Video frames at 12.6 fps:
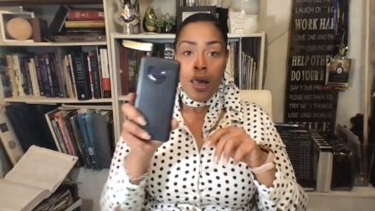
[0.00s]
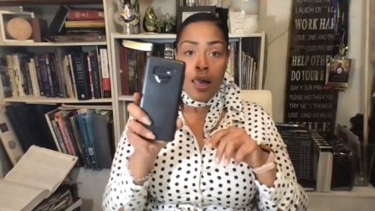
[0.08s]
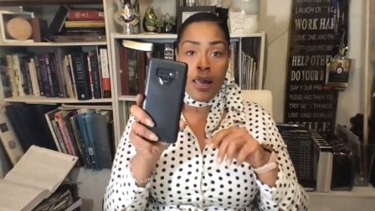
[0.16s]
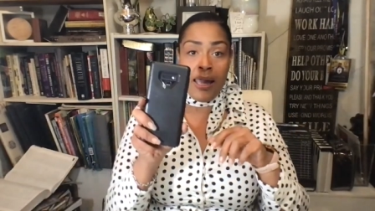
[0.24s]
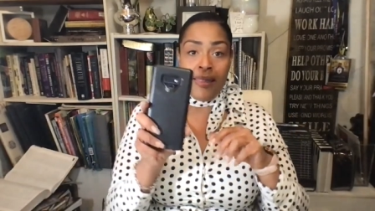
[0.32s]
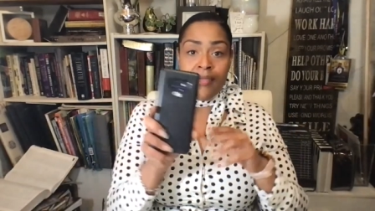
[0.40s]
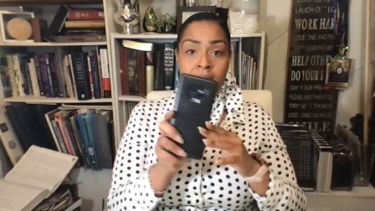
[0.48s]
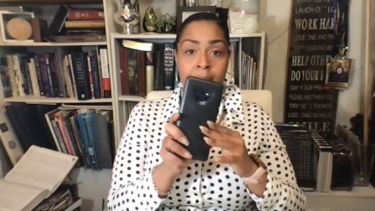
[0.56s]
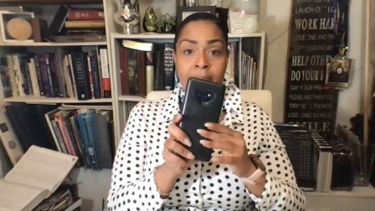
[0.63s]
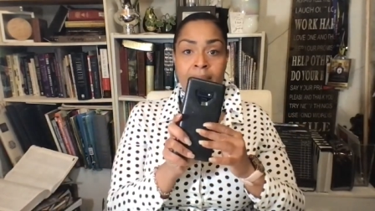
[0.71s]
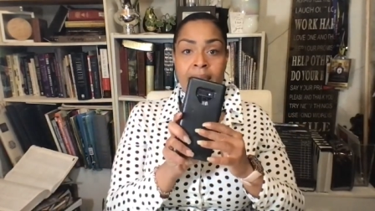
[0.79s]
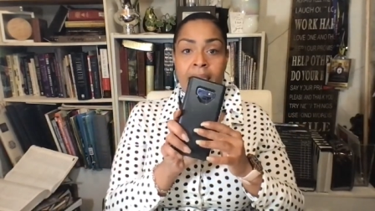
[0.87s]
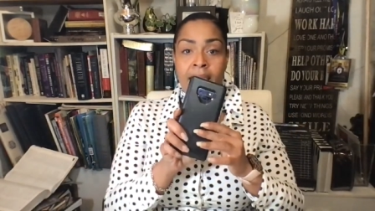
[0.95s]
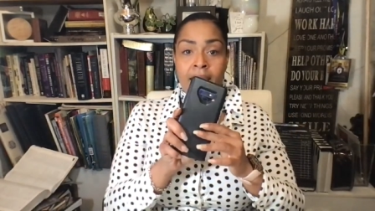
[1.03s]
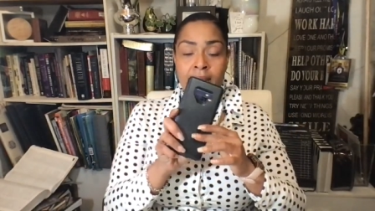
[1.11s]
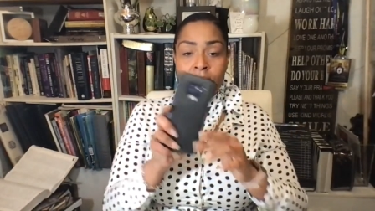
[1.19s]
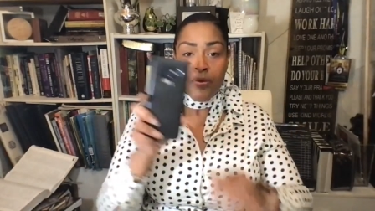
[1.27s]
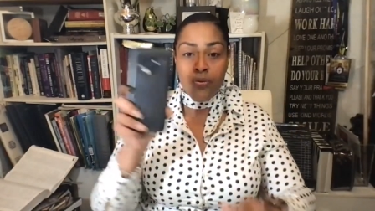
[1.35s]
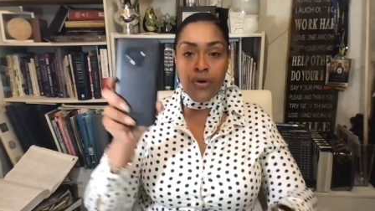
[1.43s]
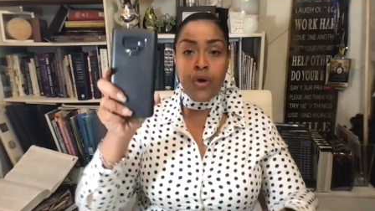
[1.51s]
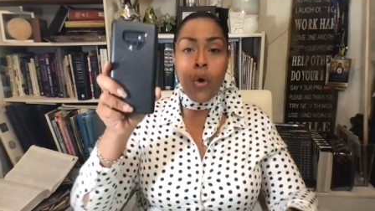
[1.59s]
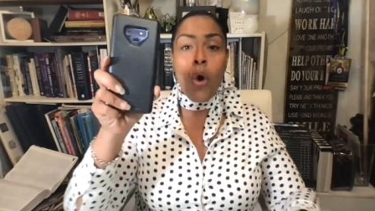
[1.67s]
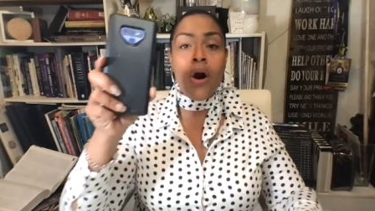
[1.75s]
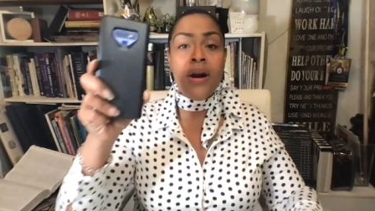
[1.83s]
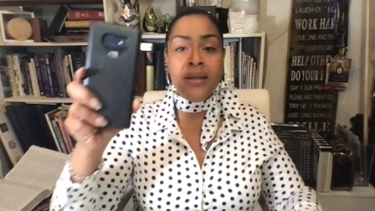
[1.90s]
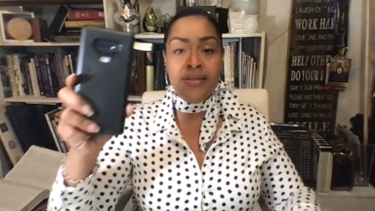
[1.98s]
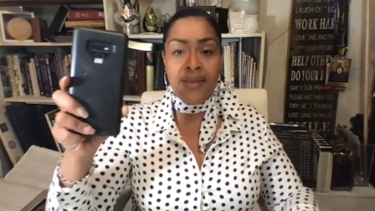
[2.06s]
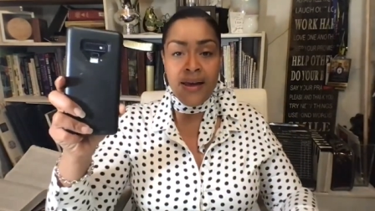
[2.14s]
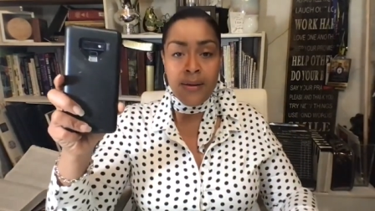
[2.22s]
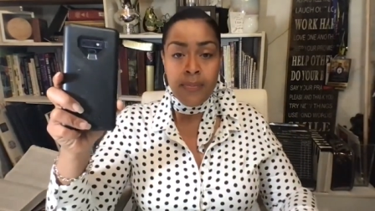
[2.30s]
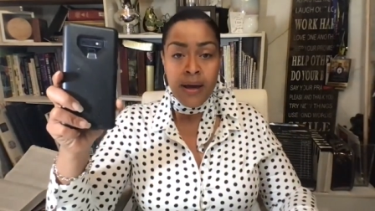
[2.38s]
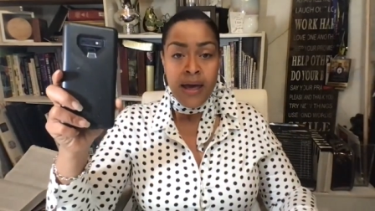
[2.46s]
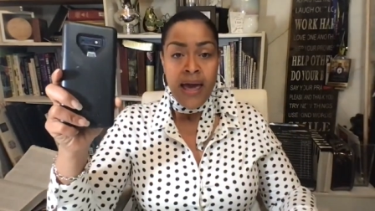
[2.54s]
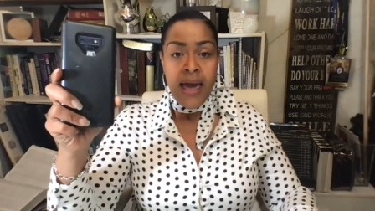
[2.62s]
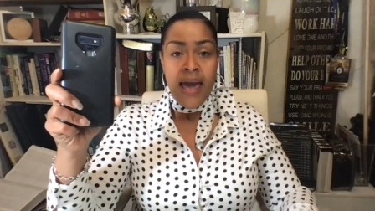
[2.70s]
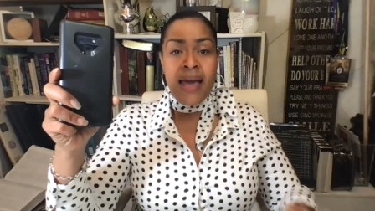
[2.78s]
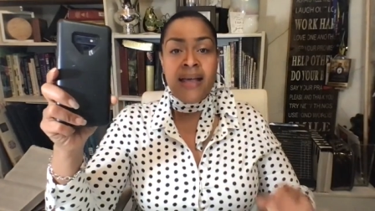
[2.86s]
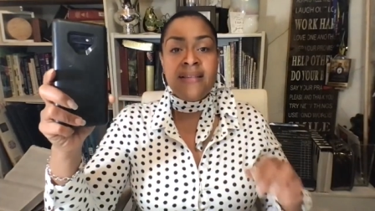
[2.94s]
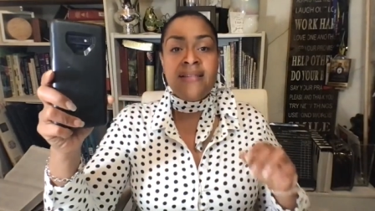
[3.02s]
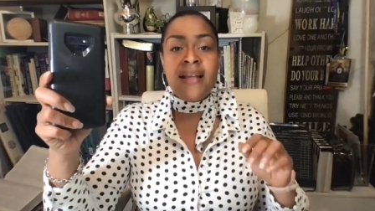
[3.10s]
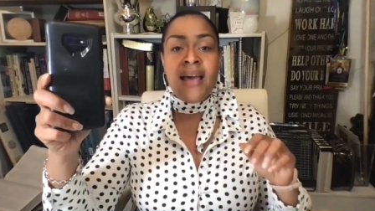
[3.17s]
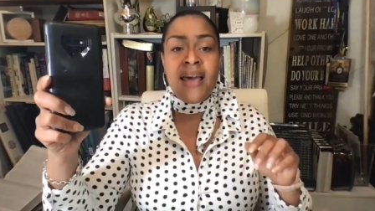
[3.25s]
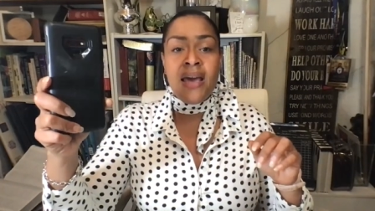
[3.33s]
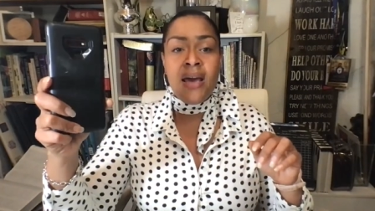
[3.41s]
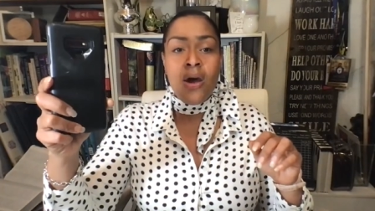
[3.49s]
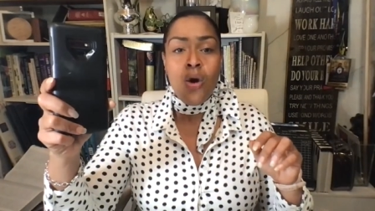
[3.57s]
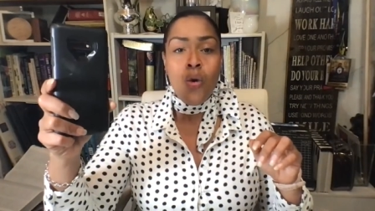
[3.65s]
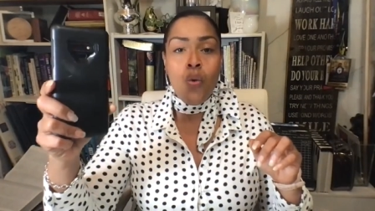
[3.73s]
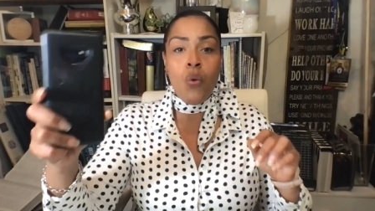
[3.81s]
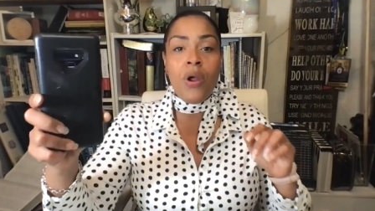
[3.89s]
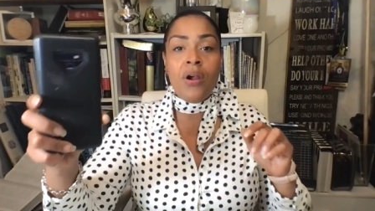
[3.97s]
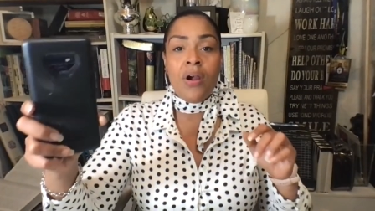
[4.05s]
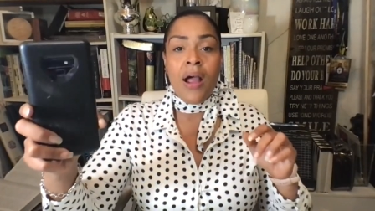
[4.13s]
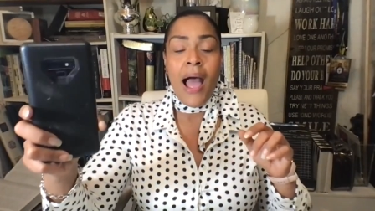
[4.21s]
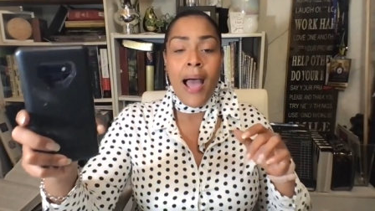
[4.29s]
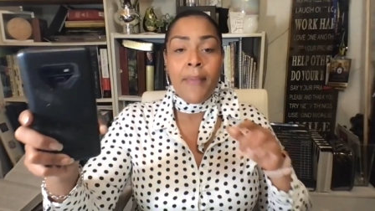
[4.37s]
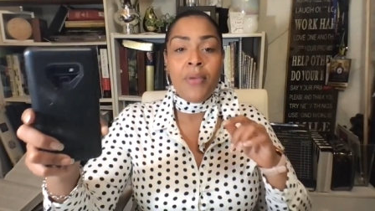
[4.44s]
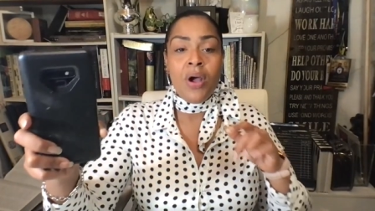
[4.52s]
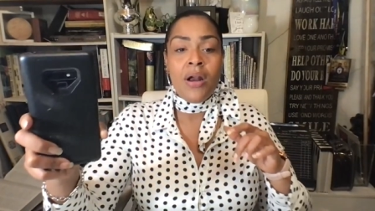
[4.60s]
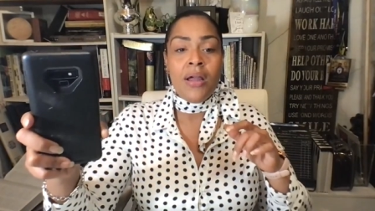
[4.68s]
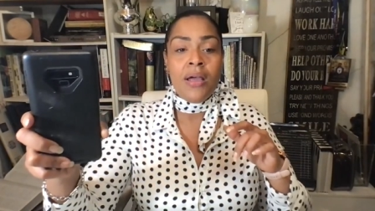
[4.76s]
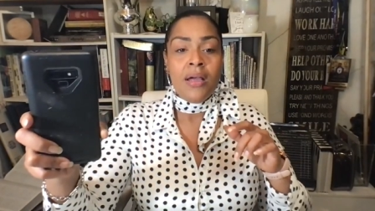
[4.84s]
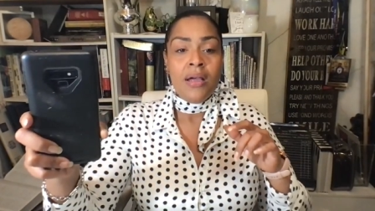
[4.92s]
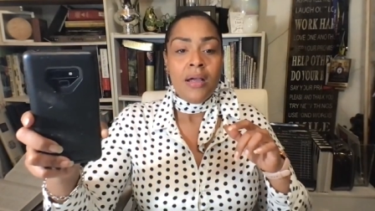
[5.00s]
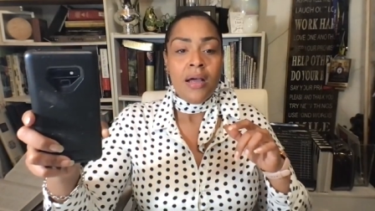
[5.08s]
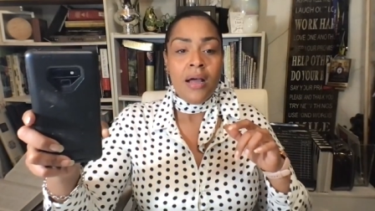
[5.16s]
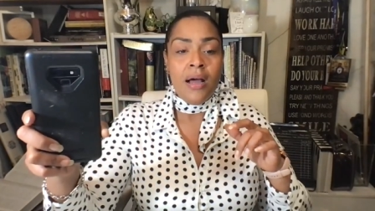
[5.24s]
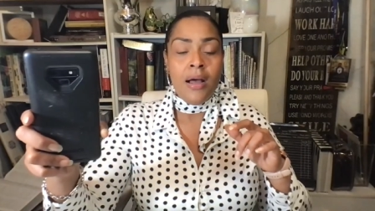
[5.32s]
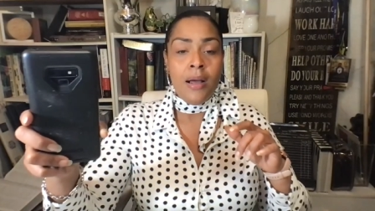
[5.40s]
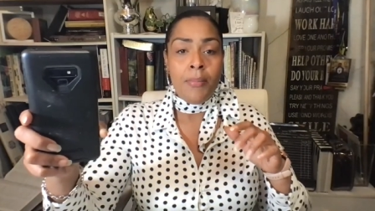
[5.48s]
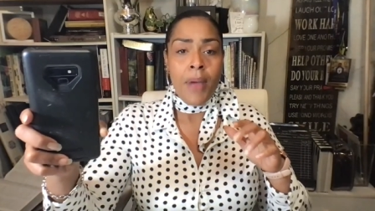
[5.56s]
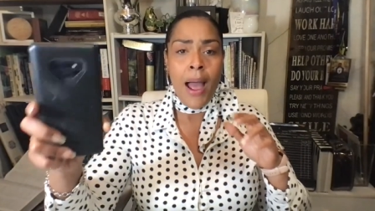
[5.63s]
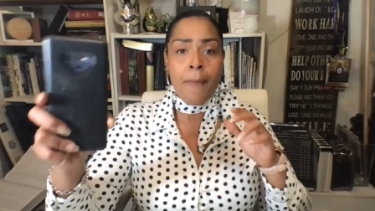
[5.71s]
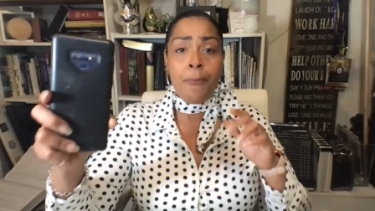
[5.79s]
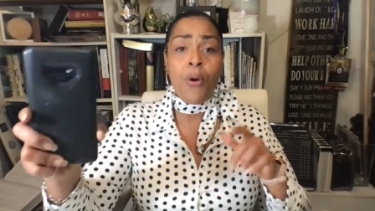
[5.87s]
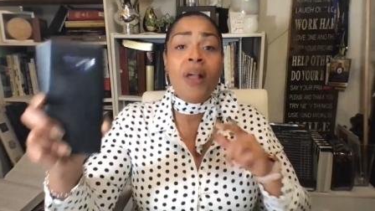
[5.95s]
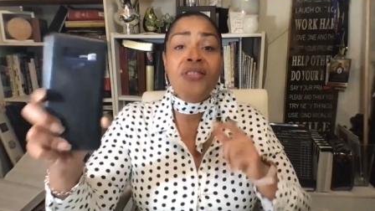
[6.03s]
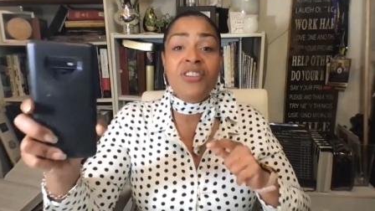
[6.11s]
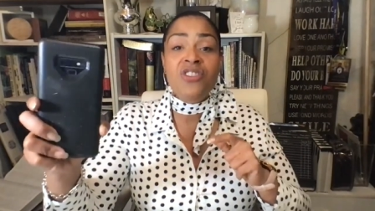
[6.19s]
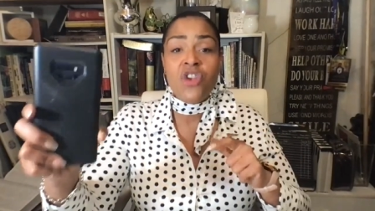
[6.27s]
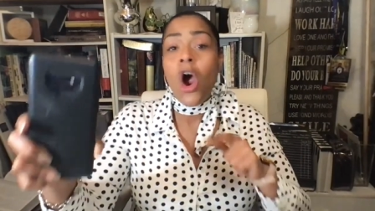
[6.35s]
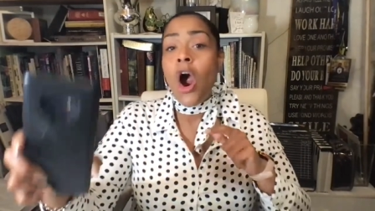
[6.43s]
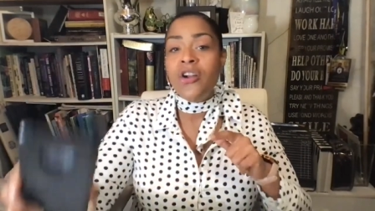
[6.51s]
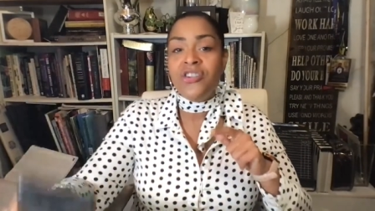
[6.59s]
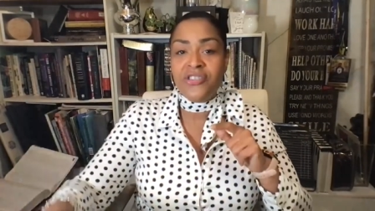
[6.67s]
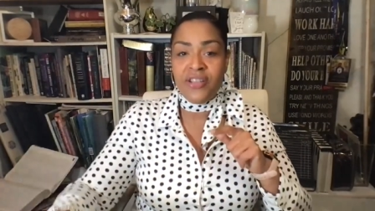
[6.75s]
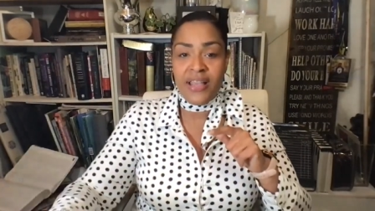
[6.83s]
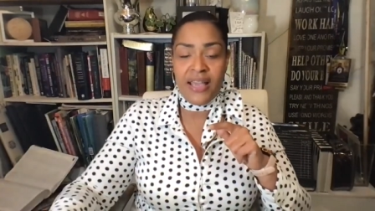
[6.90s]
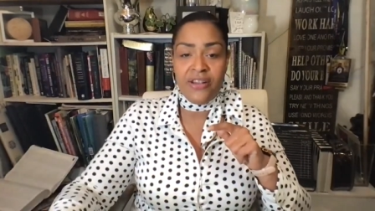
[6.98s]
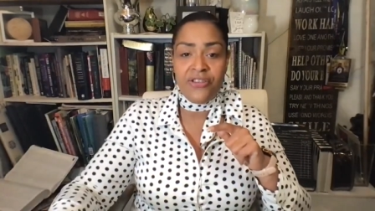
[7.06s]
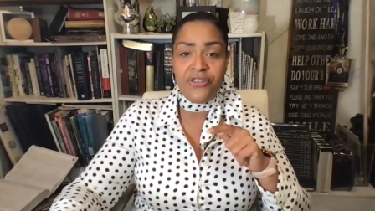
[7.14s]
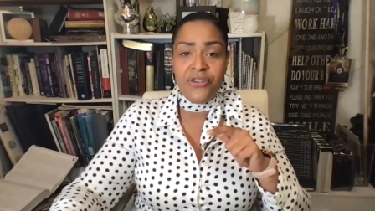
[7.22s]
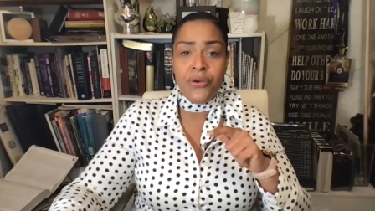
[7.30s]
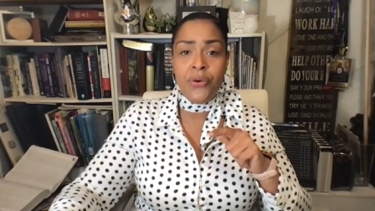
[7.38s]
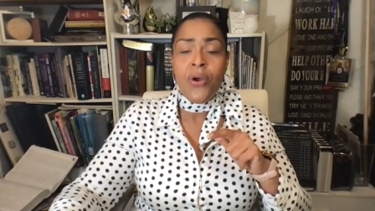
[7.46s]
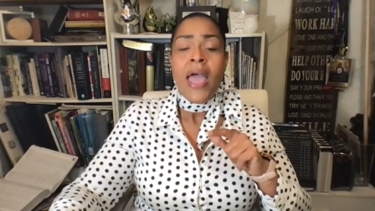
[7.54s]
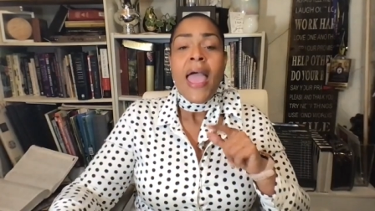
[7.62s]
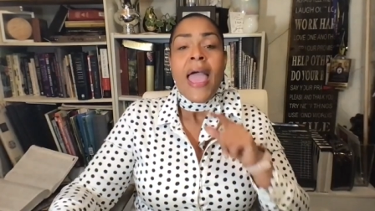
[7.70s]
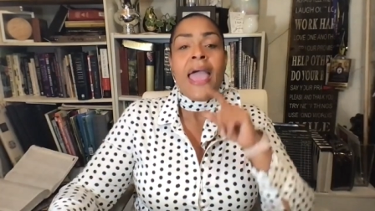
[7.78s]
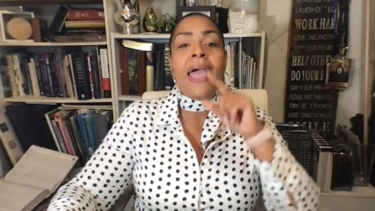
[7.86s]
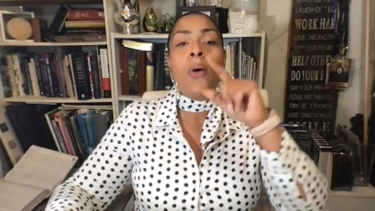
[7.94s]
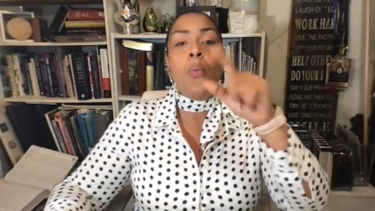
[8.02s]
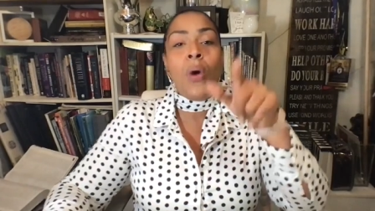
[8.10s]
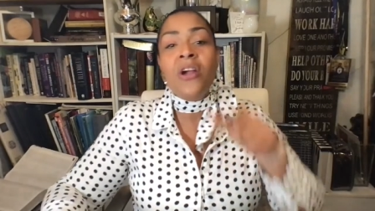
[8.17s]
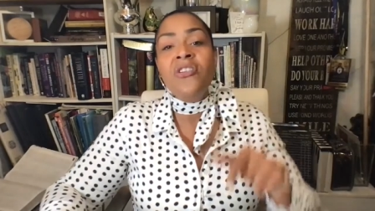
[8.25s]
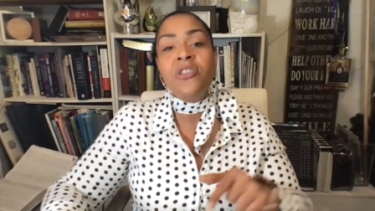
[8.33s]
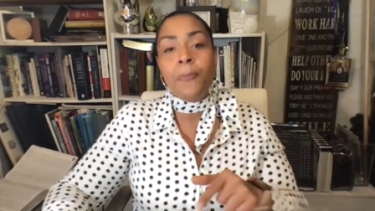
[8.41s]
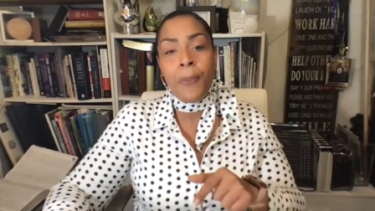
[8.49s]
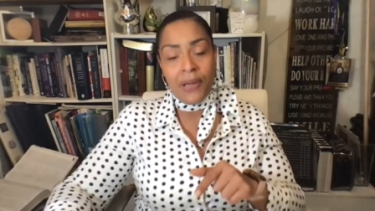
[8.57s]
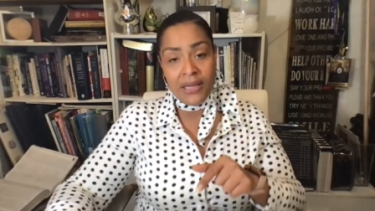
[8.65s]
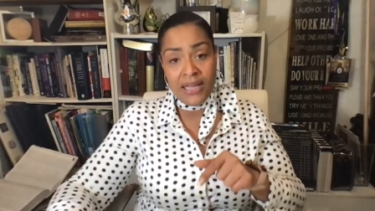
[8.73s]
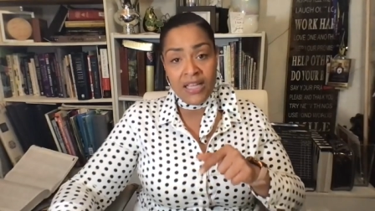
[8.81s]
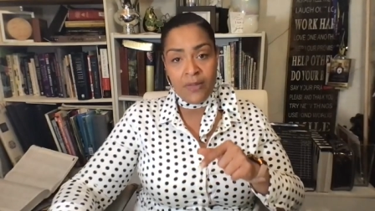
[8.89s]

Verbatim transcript: and they began recording them and saying, "We're I'm going to um I'm pressing charges against you and where's the police?